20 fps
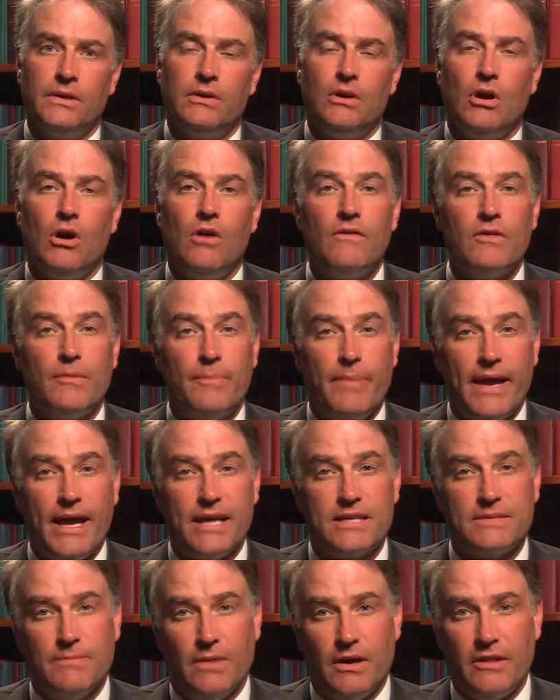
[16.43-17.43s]
Over the past
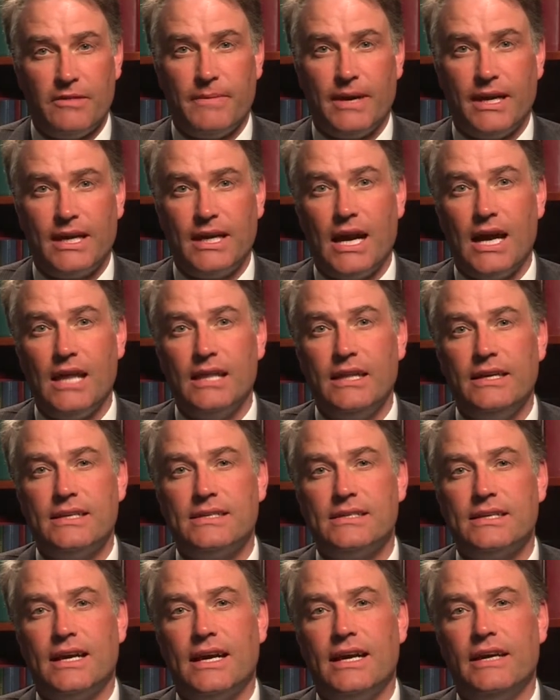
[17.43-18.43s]
month, my colleagues
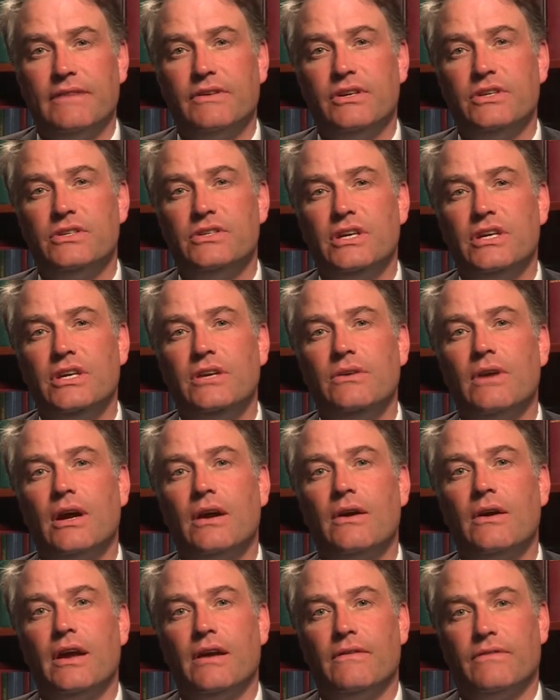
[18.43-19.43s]
and I have continued our
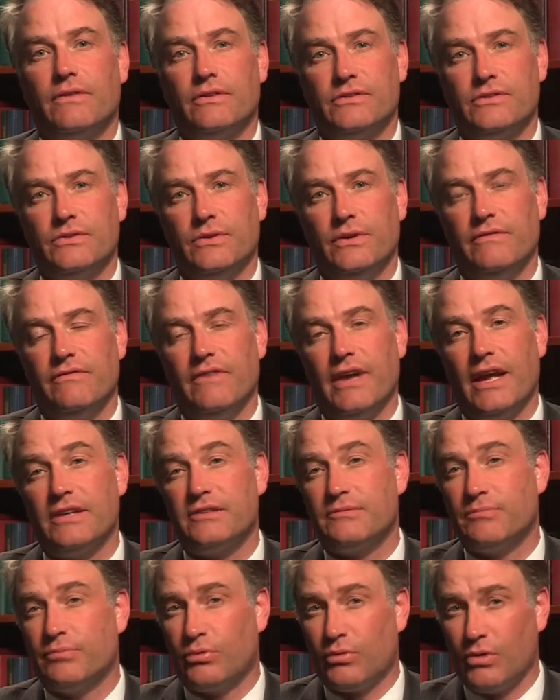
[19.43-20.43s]
efforts to advance
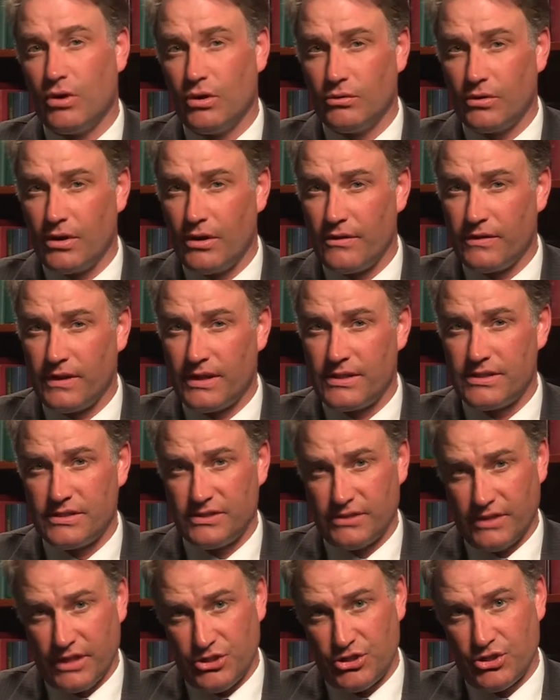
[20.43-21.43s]
pro-growth
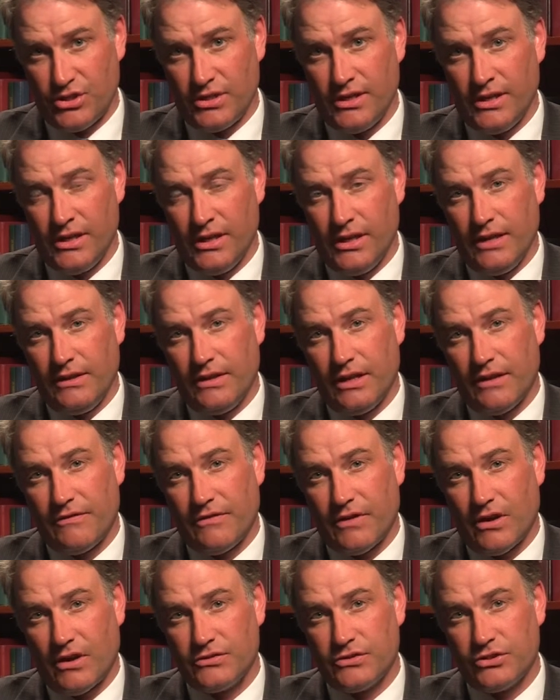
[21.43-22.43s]
legislation that
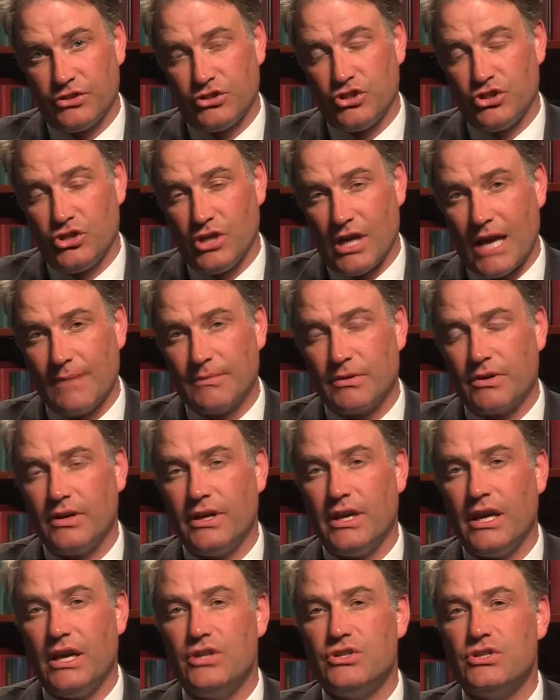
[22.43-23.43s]
fosters job
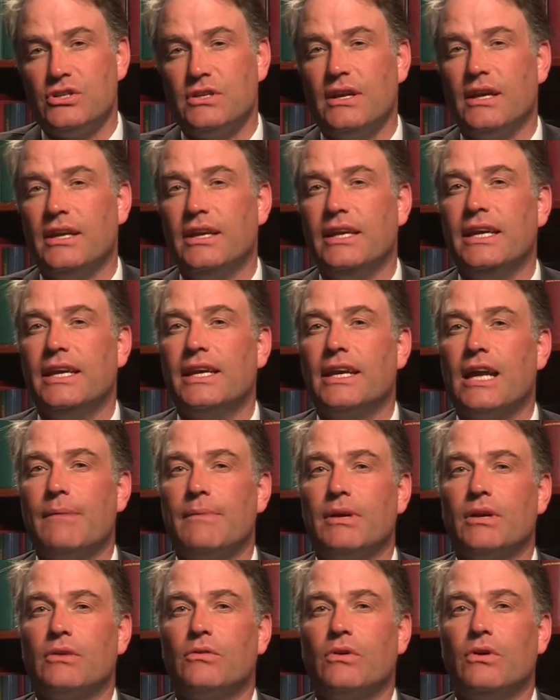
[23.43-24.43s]
creation and economic
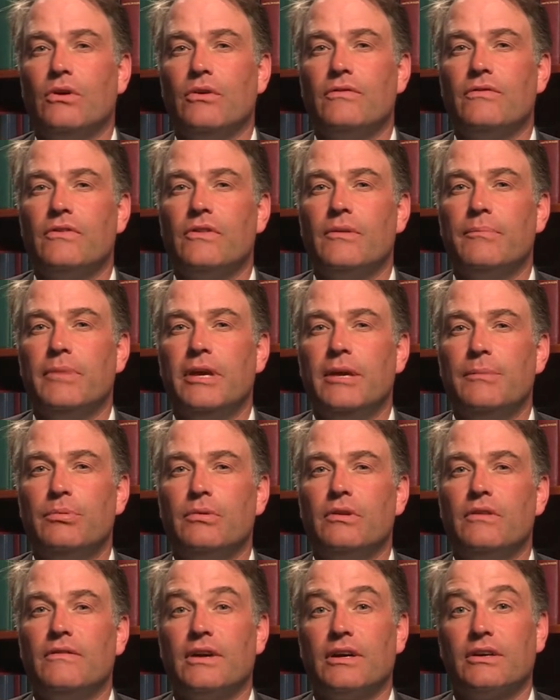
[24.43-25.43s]
growth for the people
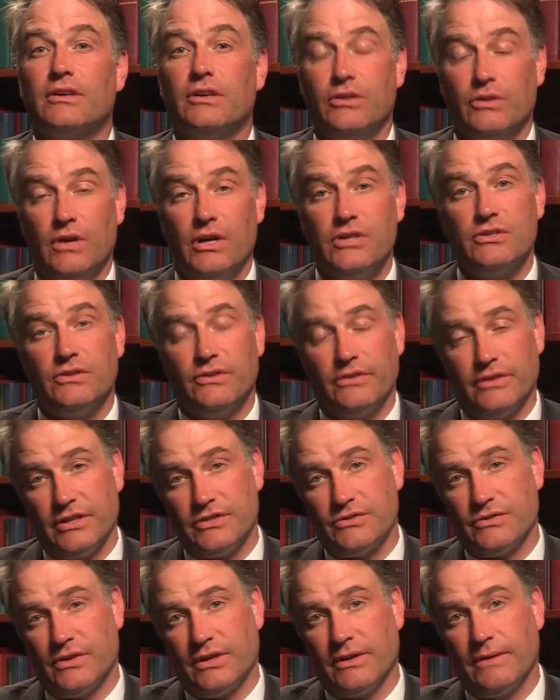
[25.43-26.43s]
of our congressional
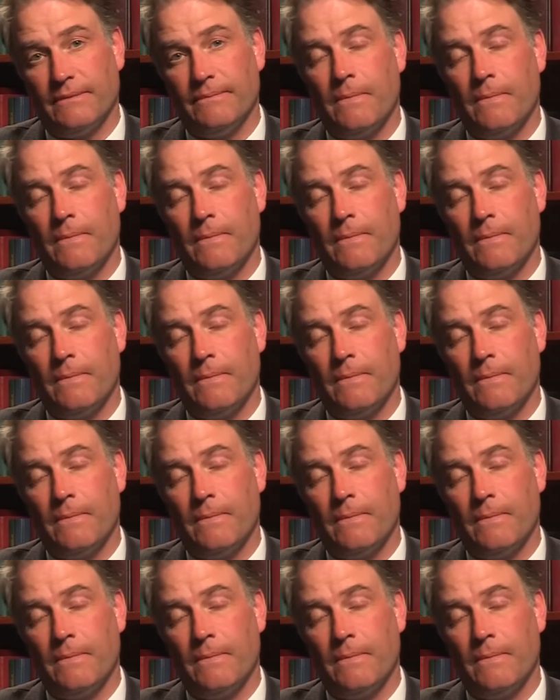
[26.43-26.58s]
district.